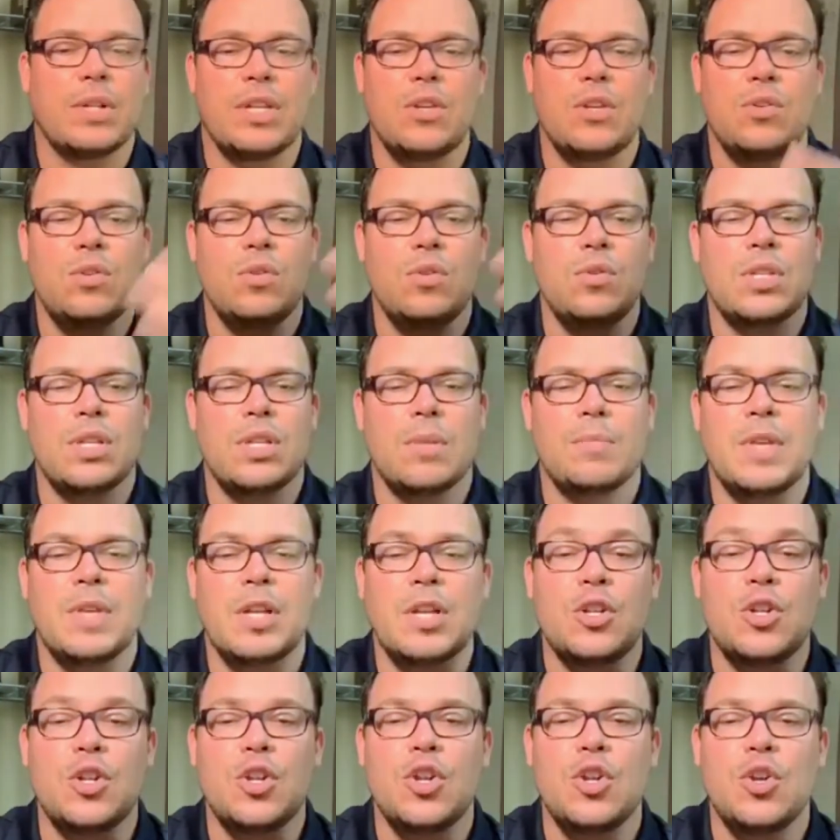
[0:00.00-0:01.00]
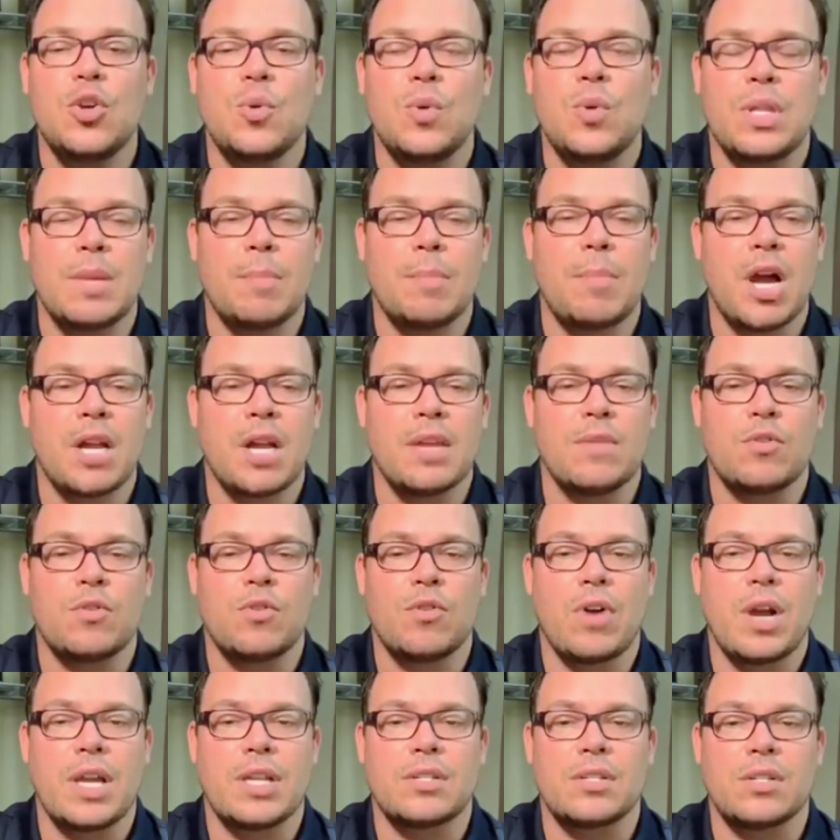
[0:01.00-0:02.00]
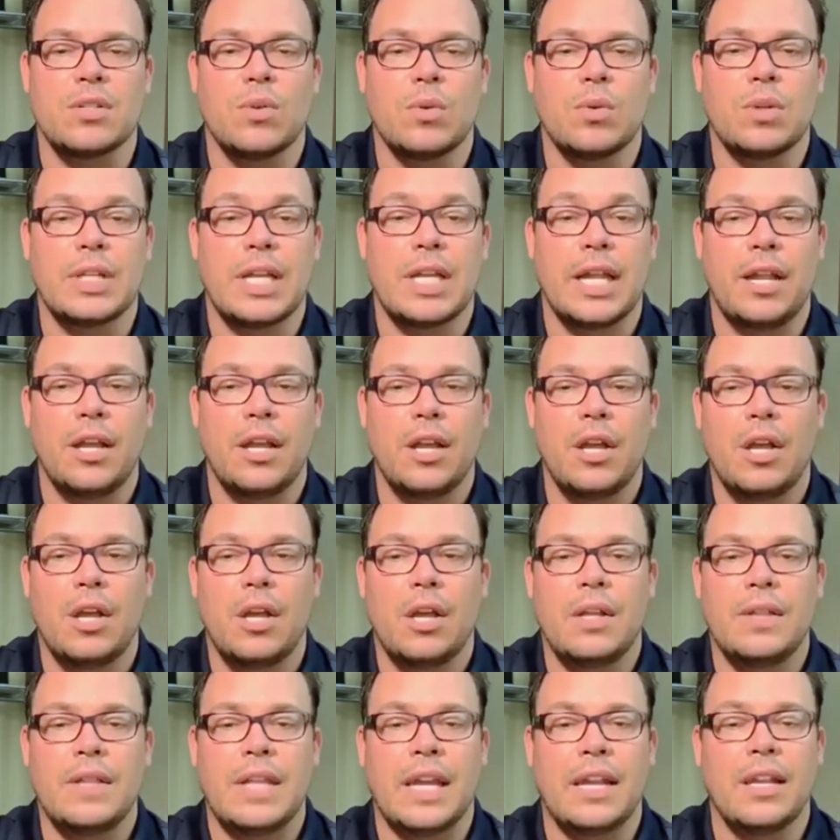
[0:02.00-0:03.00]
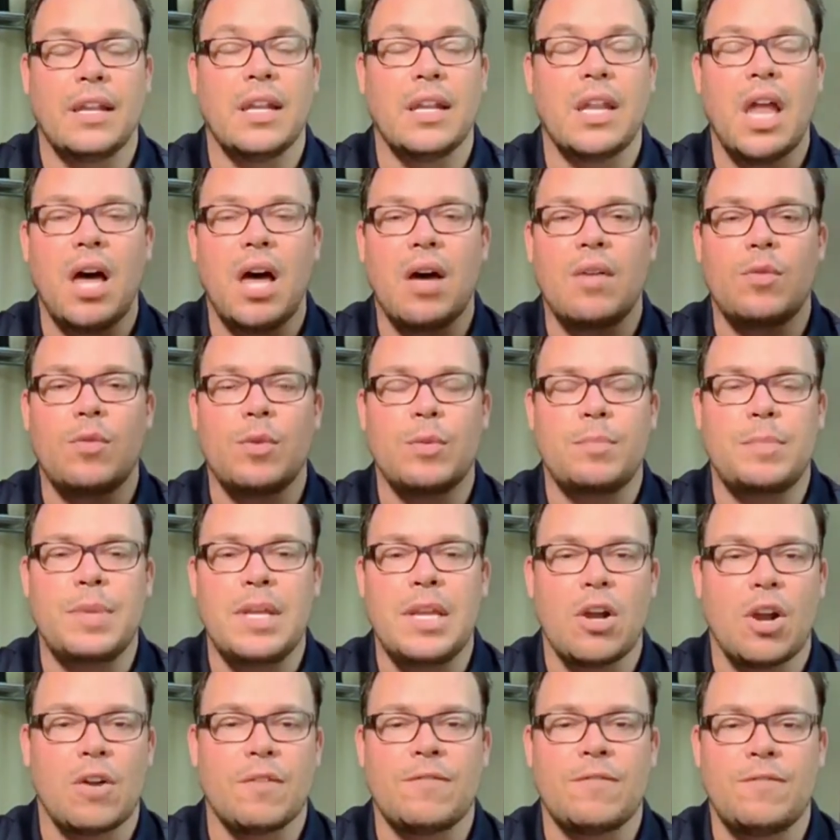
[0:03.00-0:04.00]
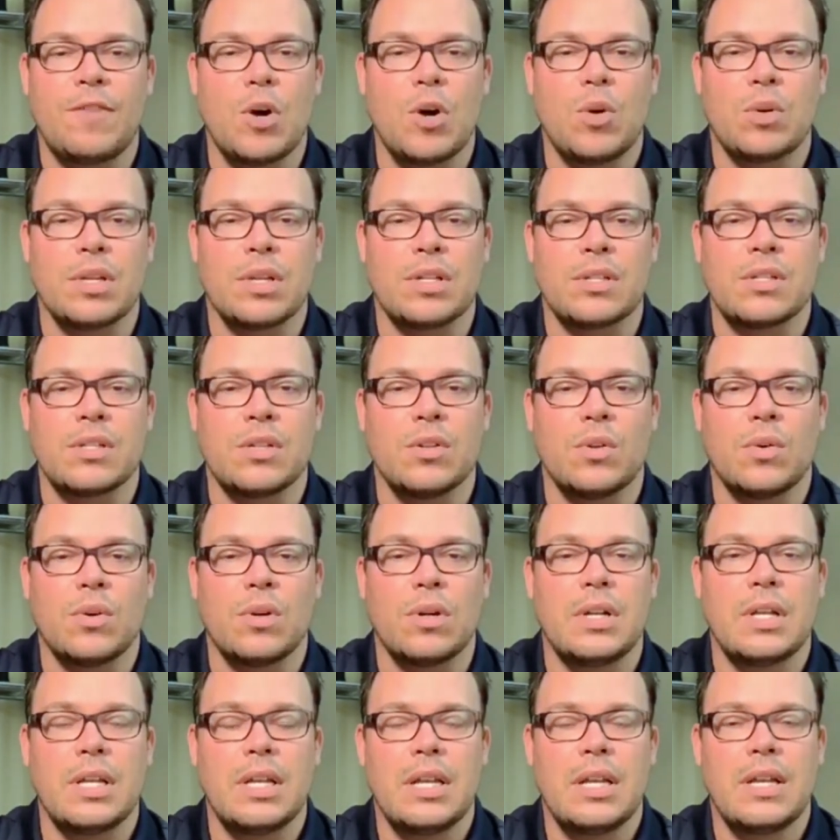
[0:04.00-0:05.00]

You do something new in the body of Christ, Lord, that, that love would be our focus, Lord.